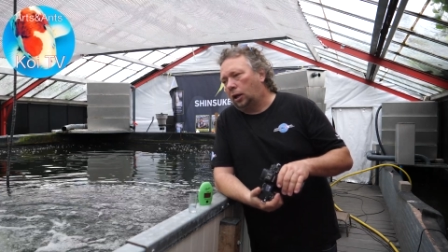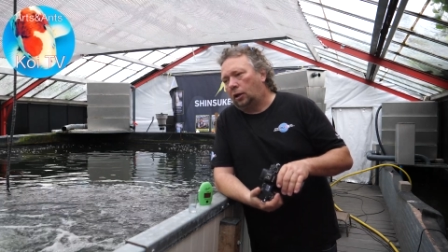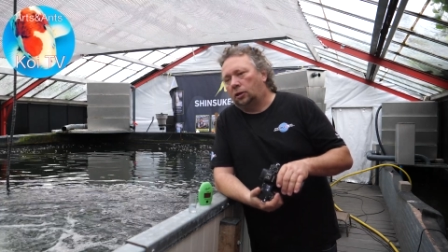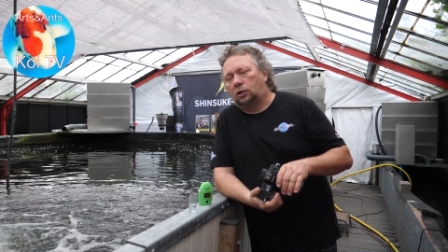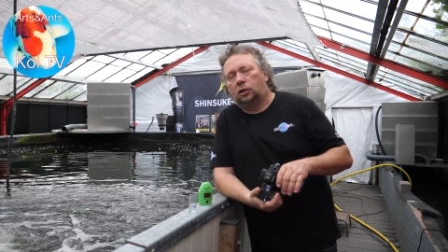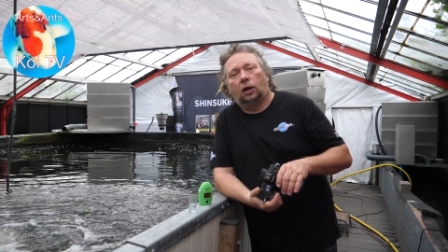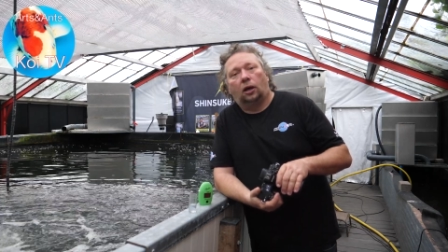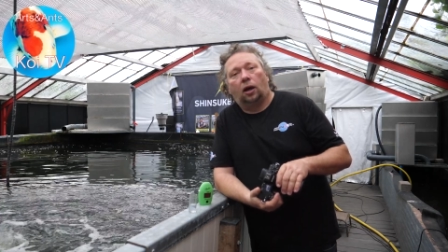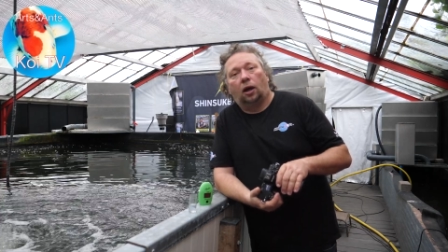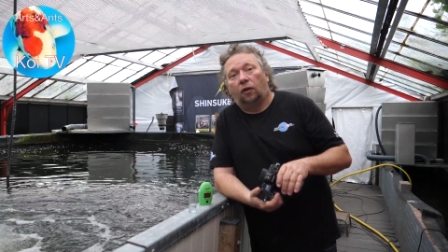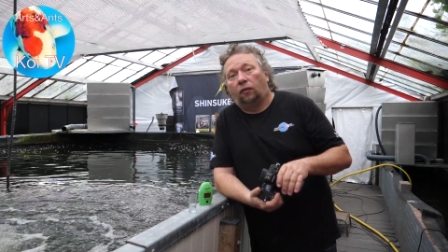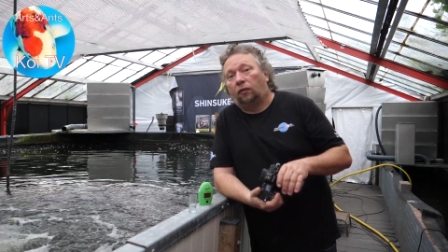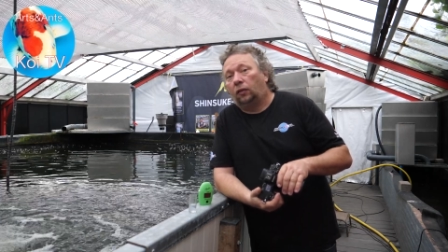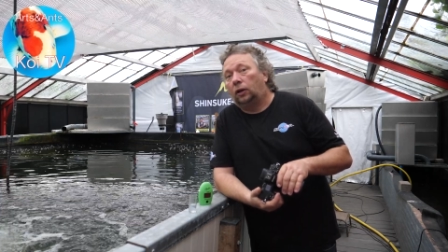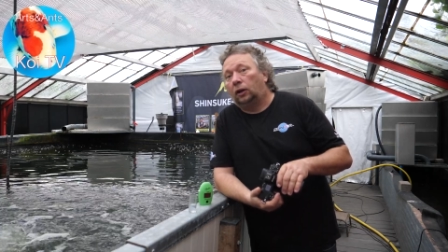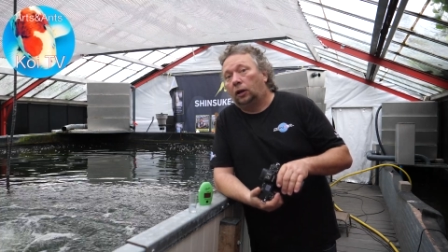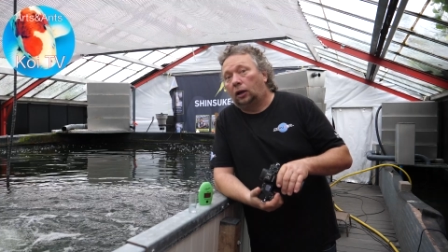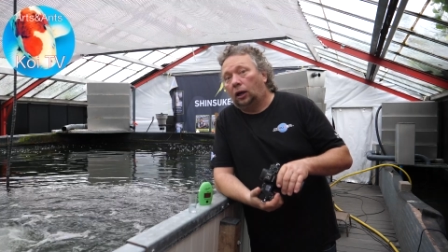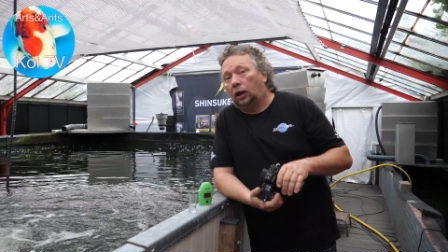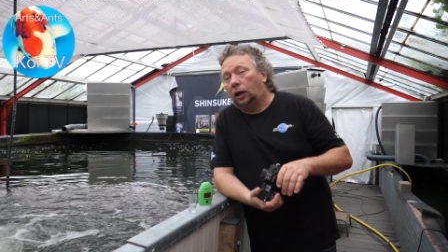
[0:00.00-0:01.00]
as they have
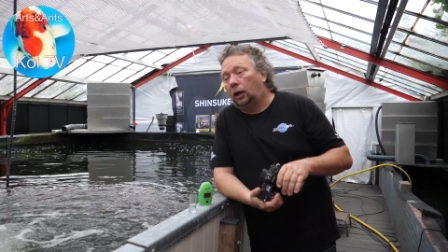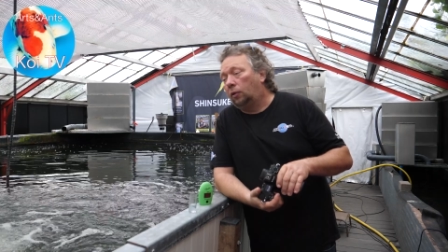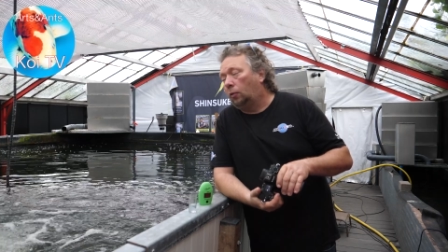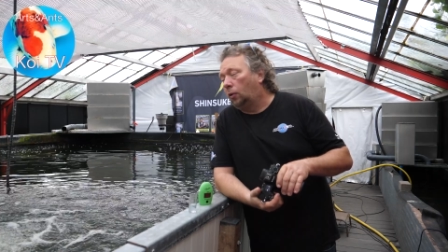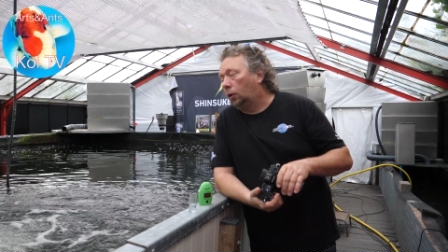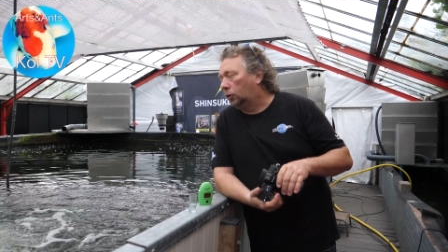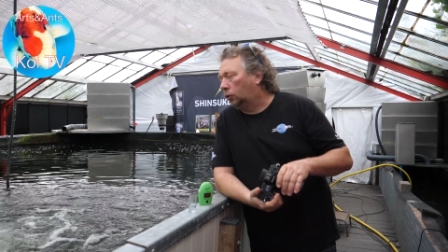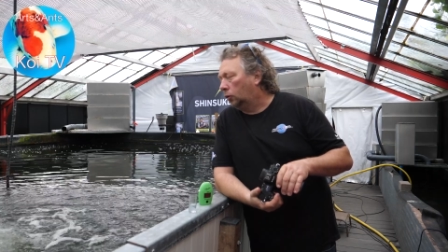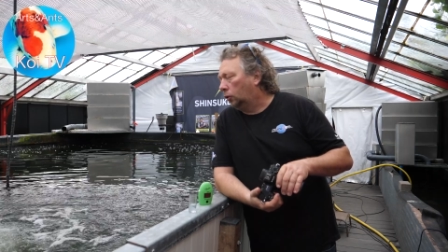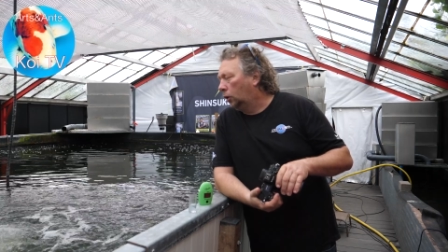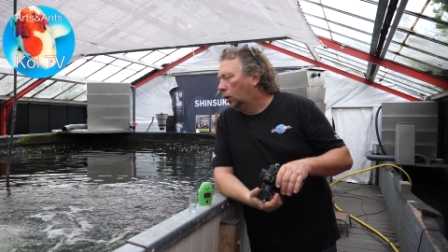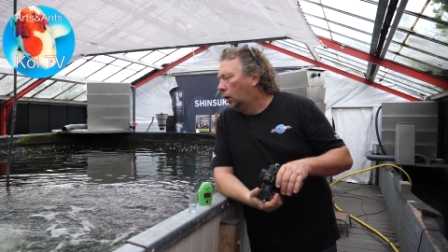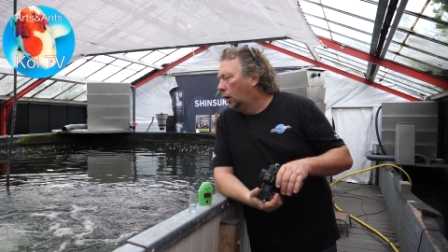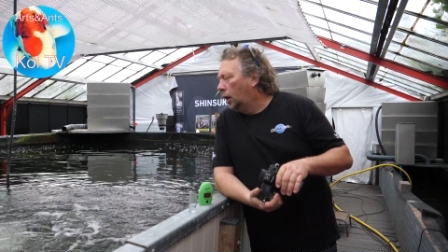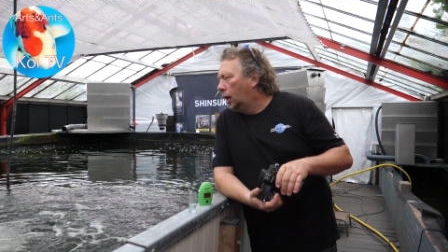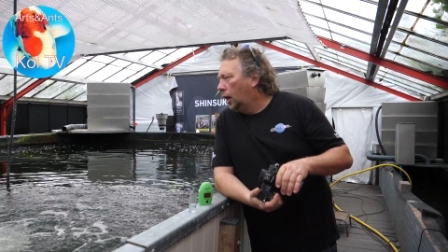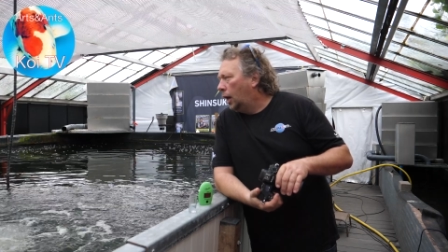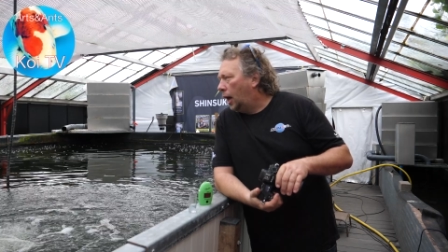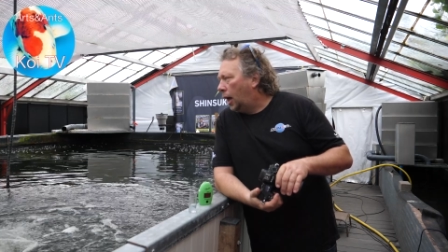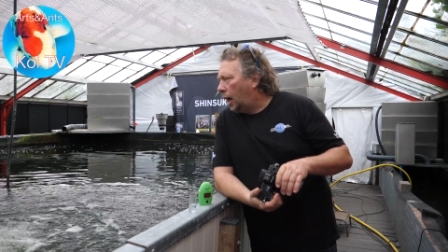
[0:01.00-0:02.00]
in clear water.
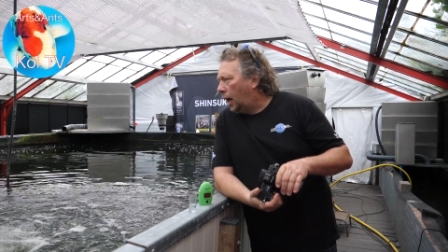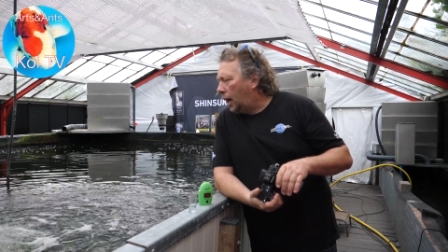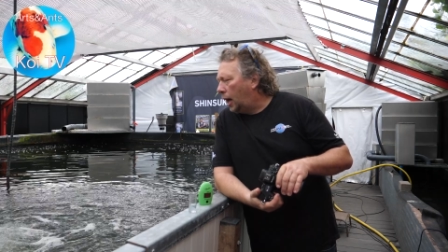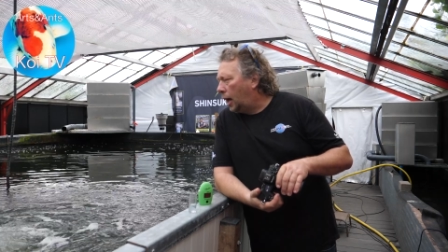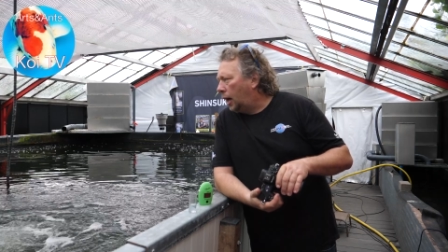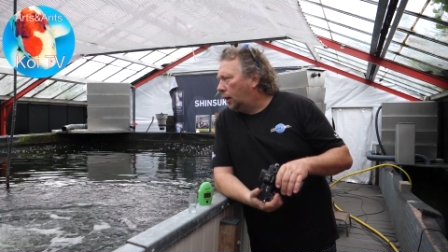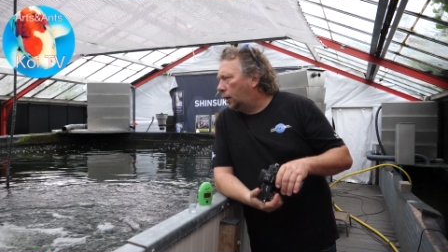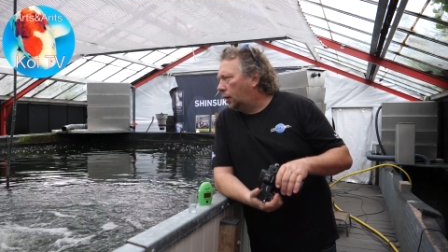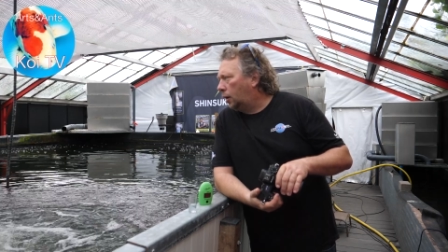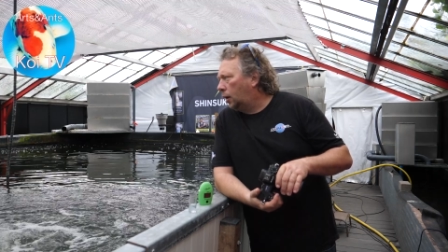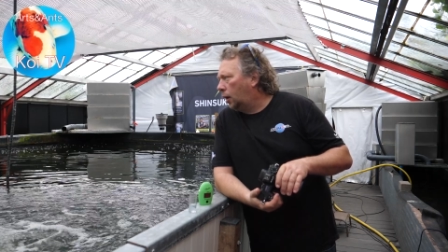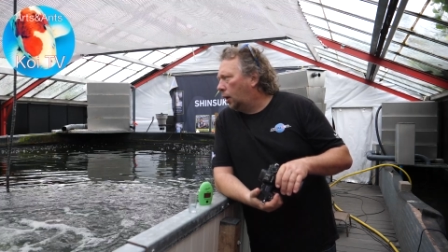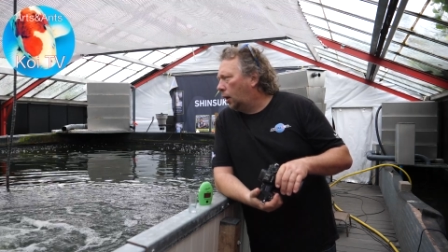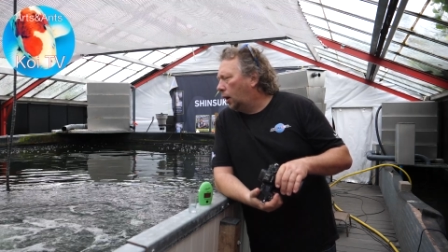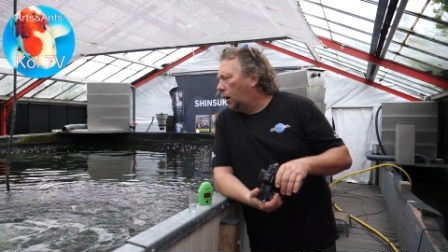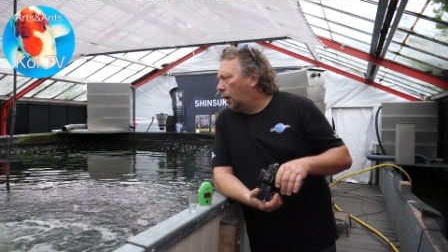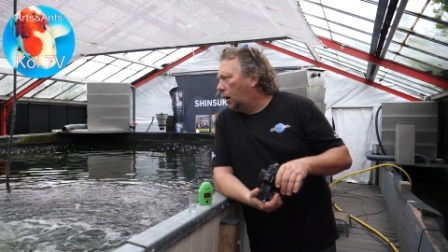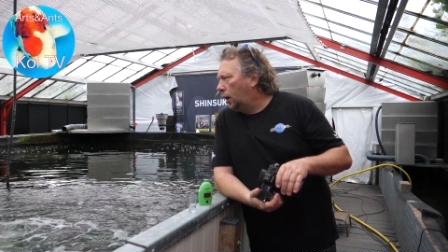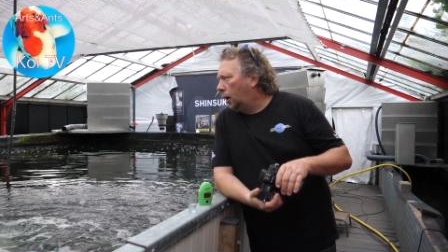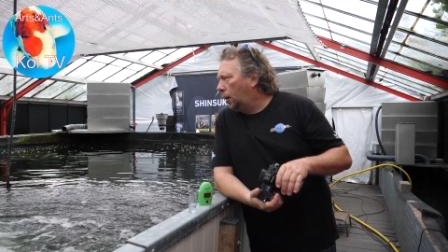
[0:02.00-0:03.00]
And
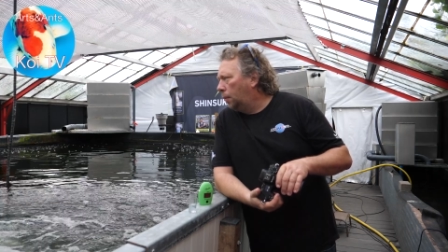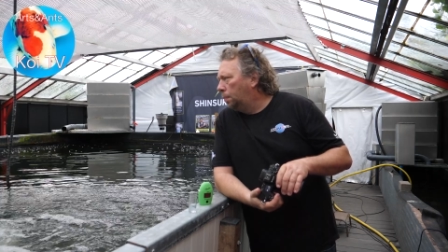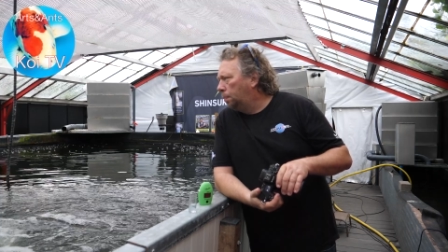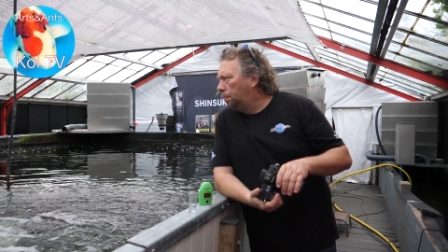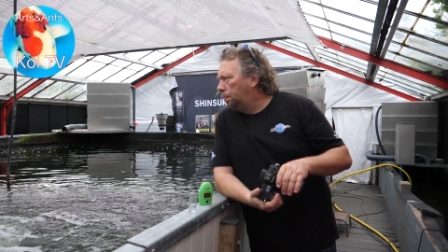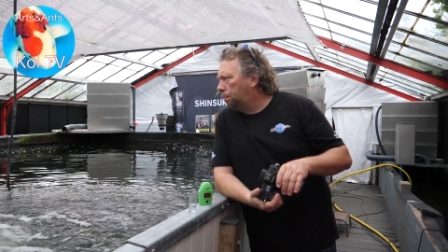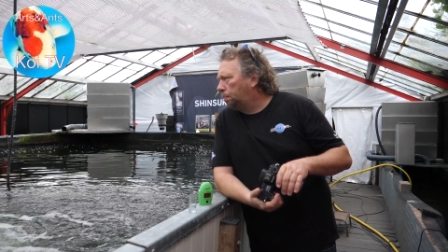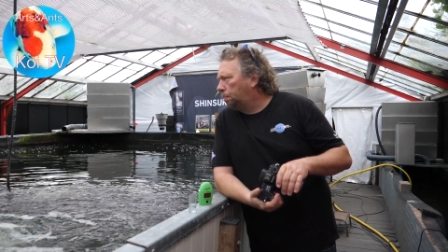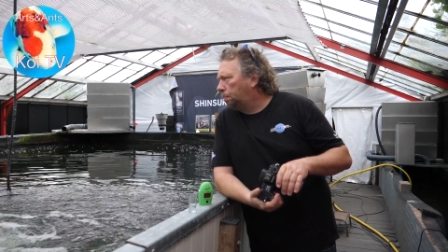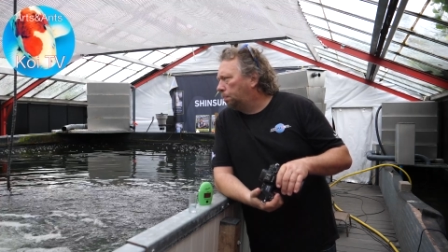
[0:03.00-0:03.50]
um,